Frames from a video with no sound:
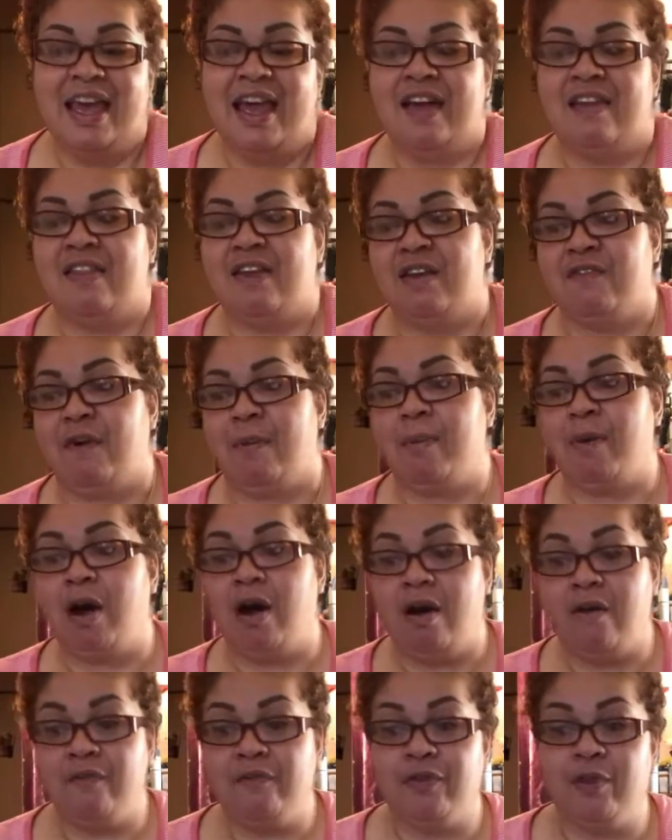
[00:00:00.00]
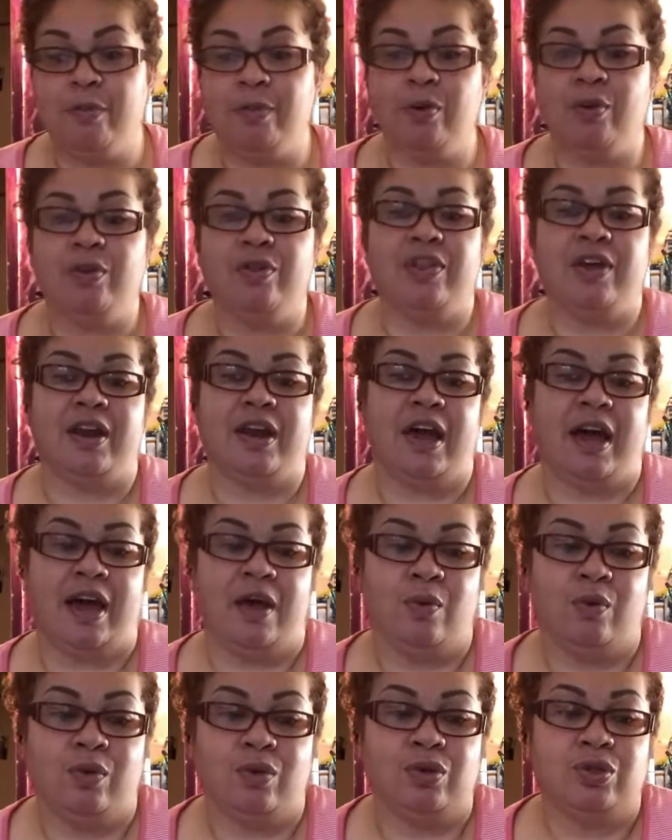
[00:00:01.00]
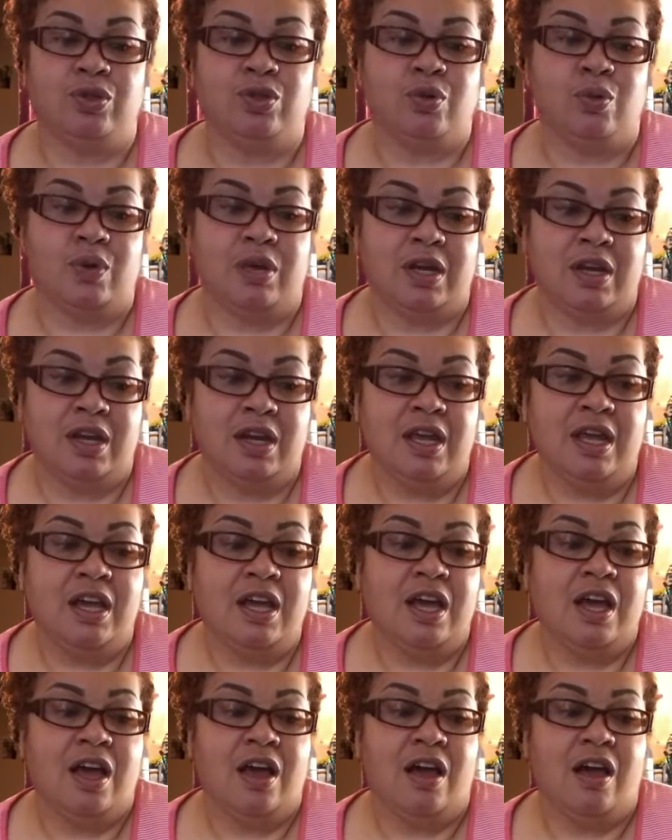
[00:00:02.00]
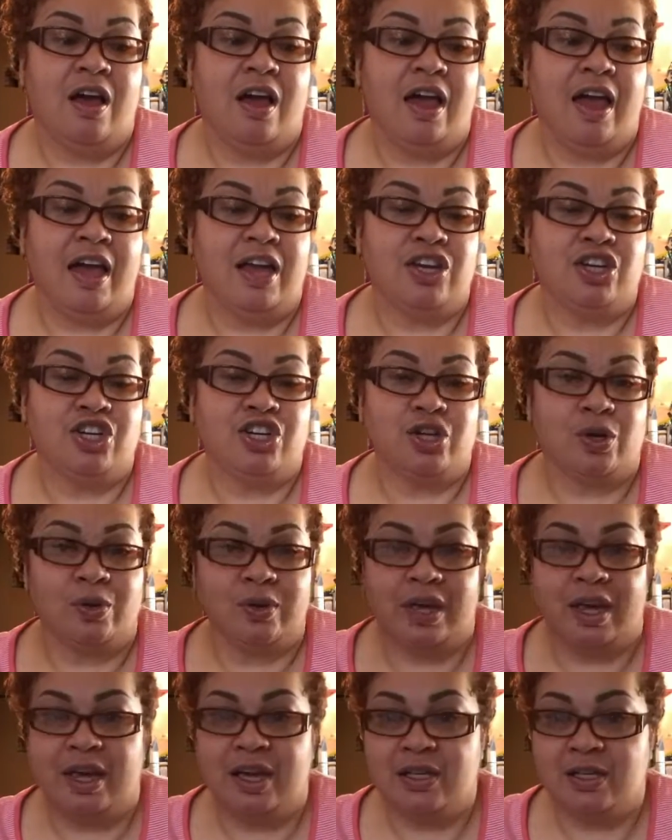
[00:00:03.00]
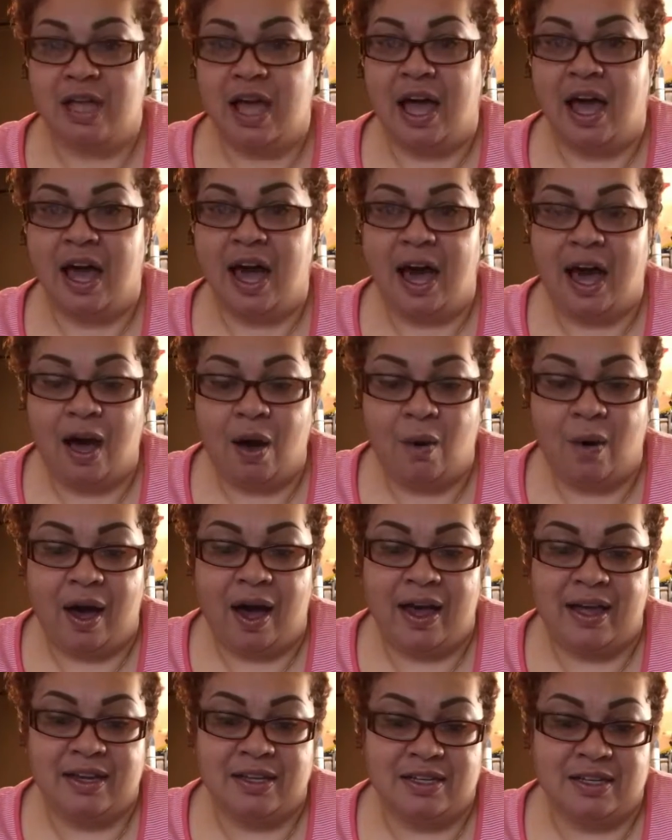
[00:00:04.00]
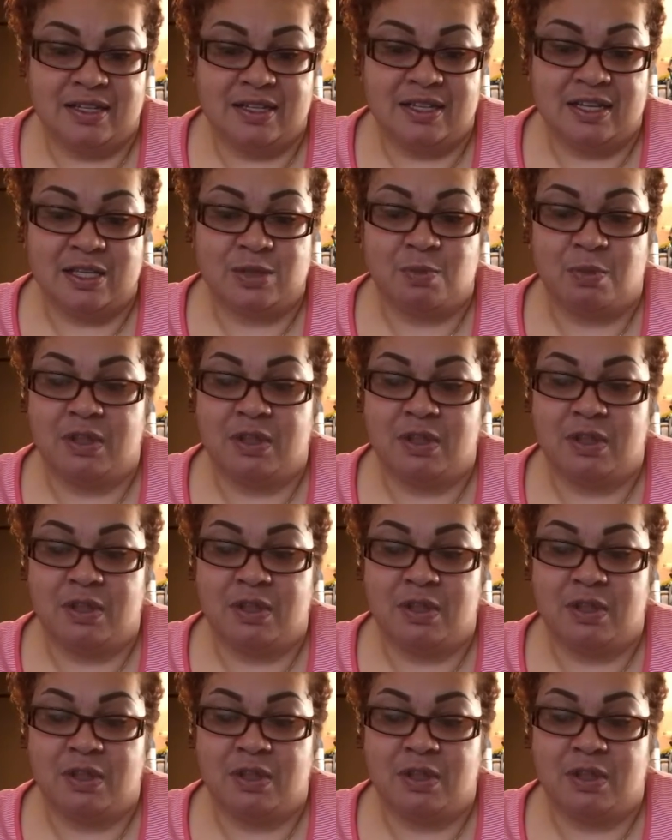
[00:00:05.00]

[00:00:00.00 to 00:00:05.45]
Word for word: And then if I'm comfortable, then I will do it and showcase how I did this.